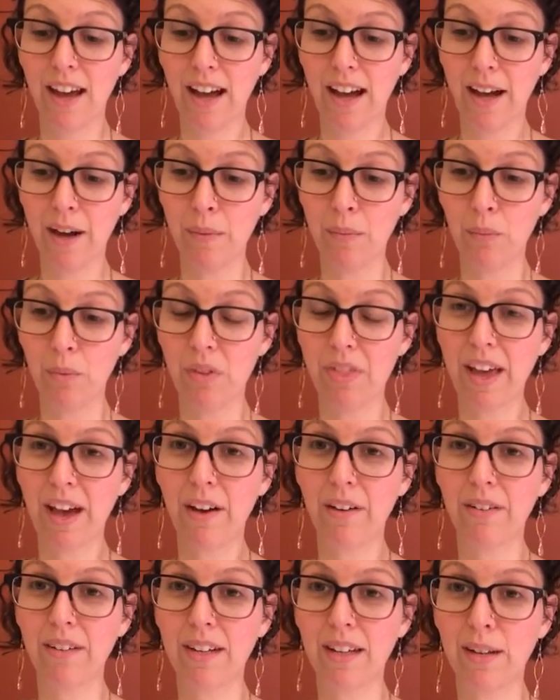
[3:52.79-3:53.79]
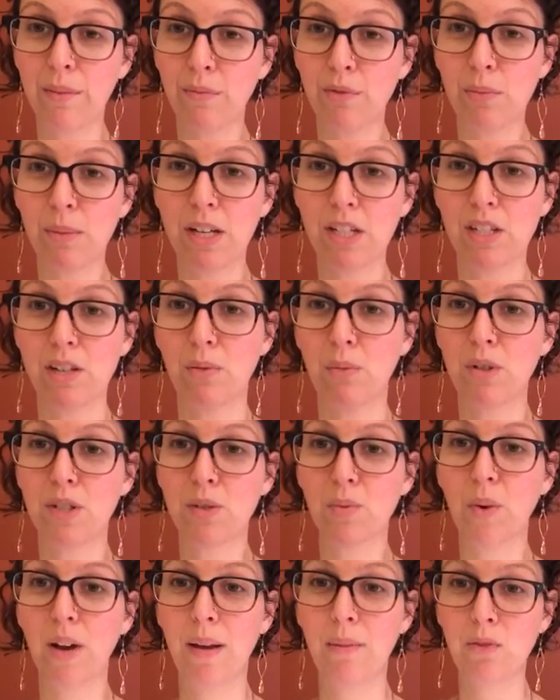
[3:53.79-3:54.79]
um, without information, which
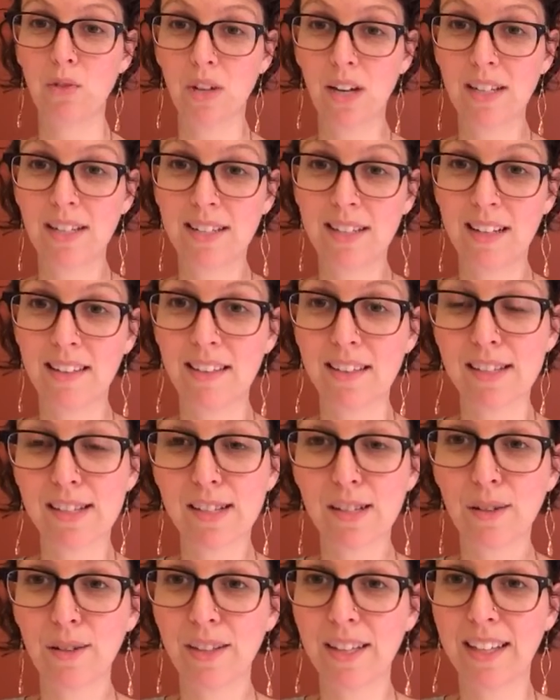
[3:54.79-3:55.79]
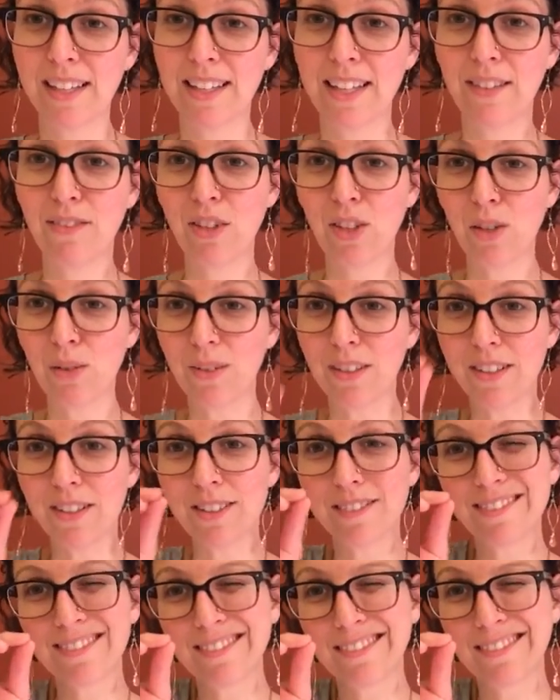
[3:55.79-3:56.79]
is why I'm trying to take this slowly and giving you
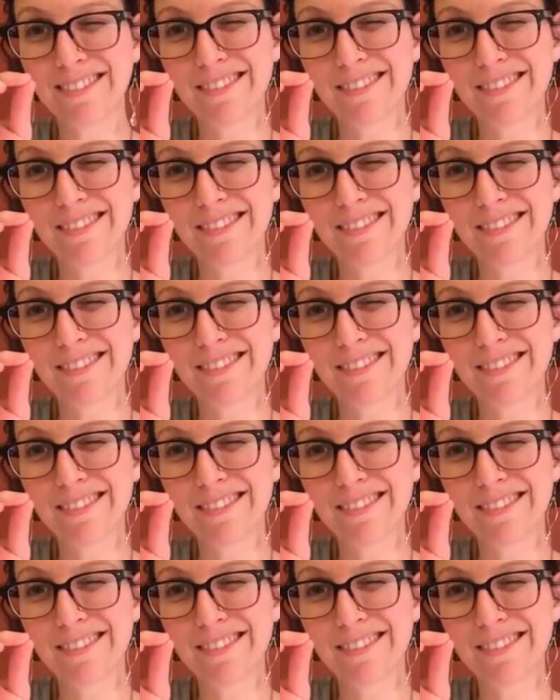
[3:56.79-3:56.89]
little